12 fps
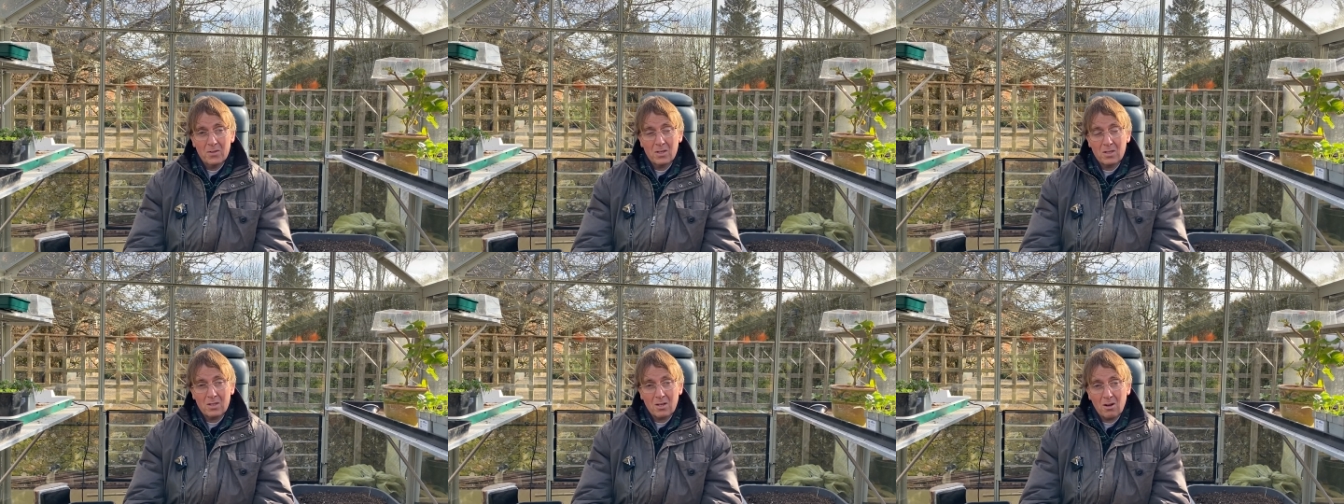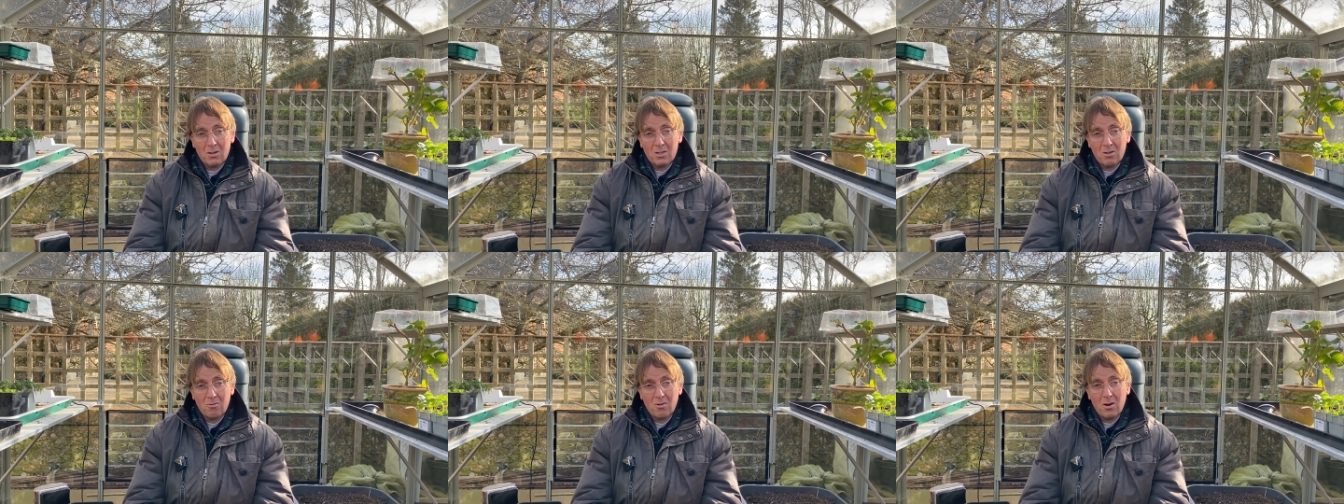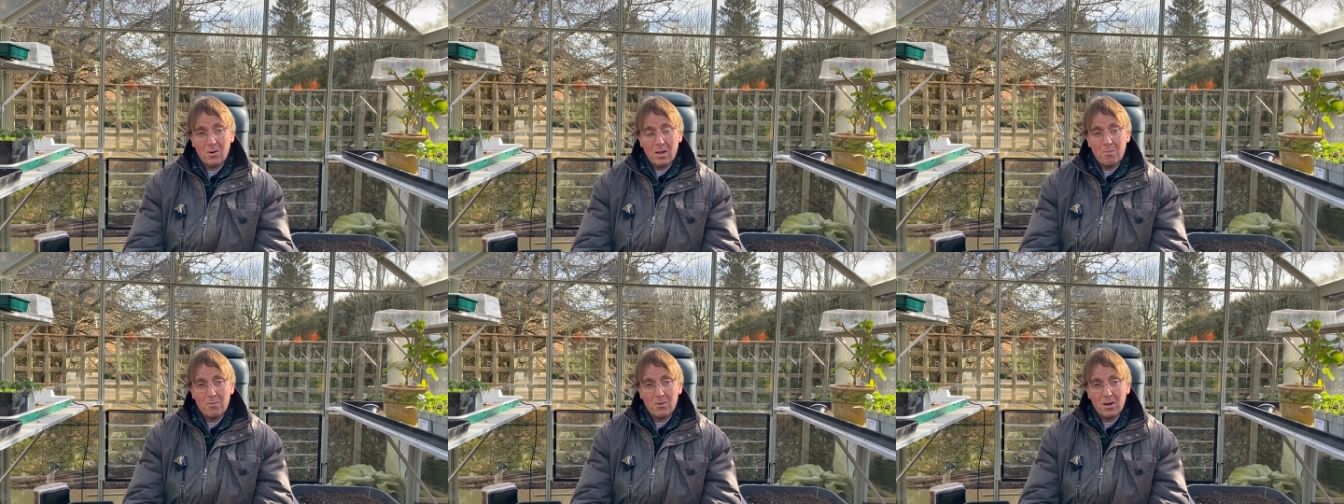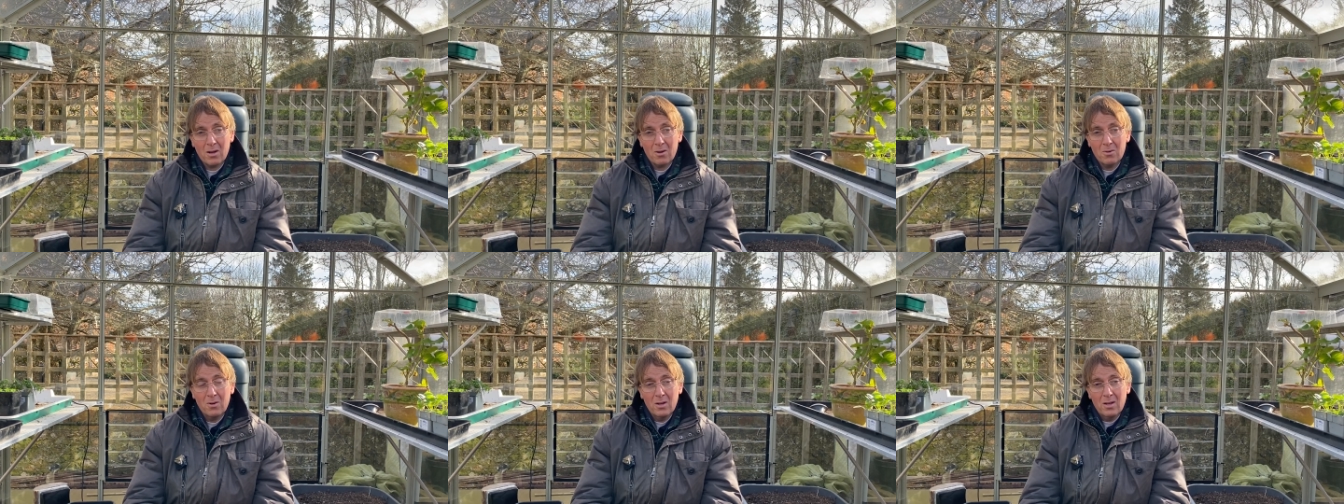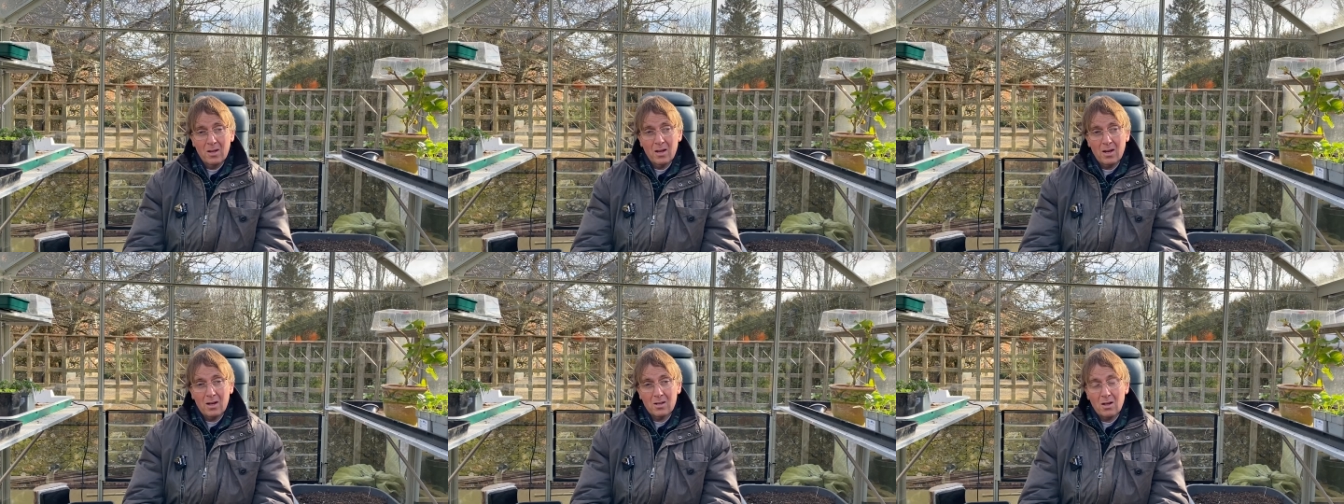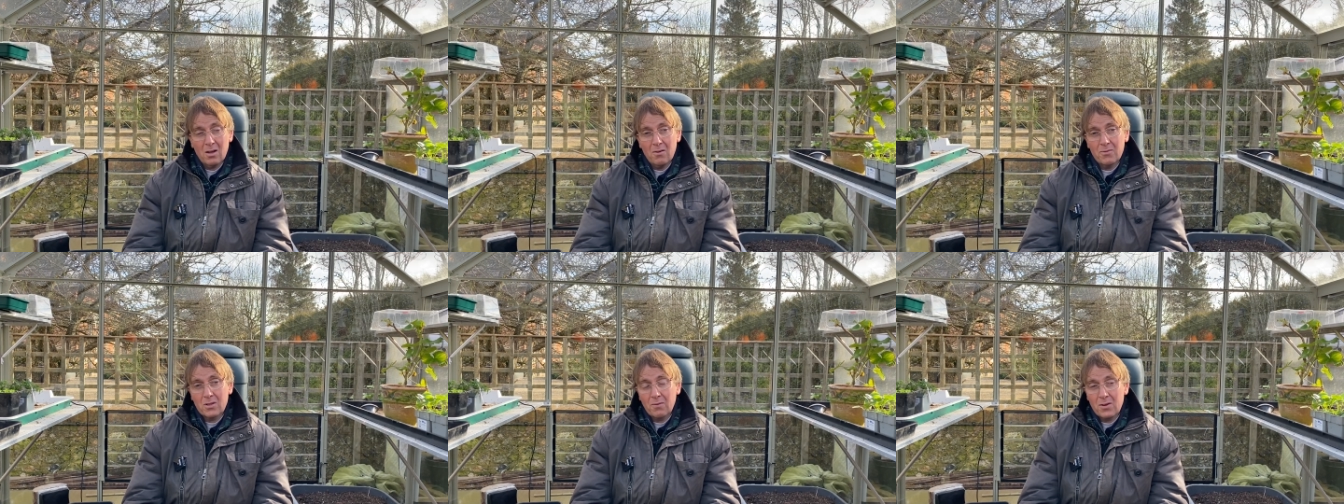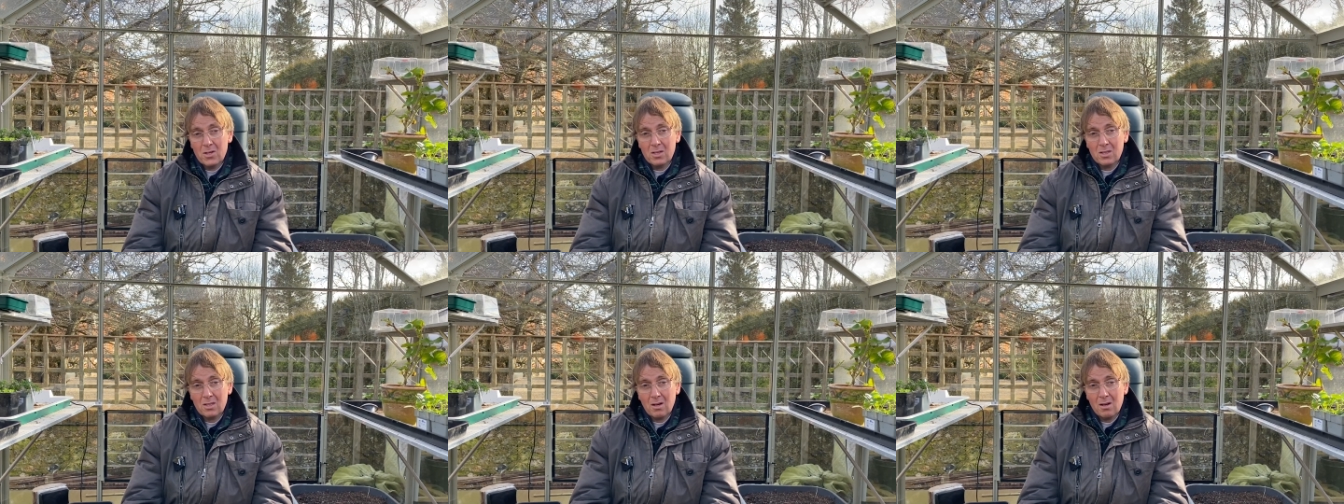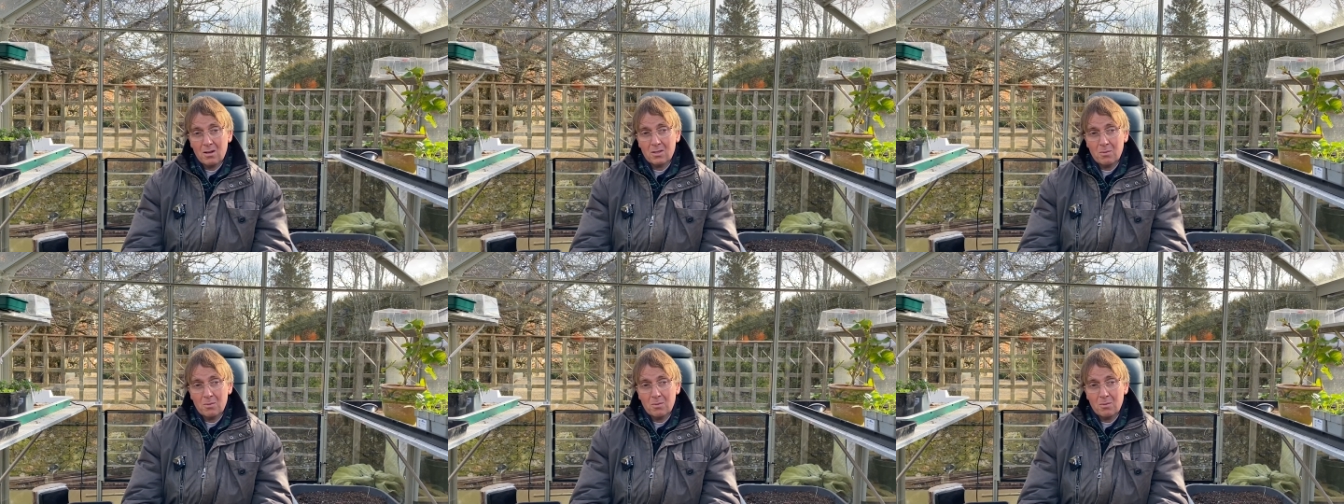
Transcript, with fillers: to start to grow an embryo uh, of sufficient size.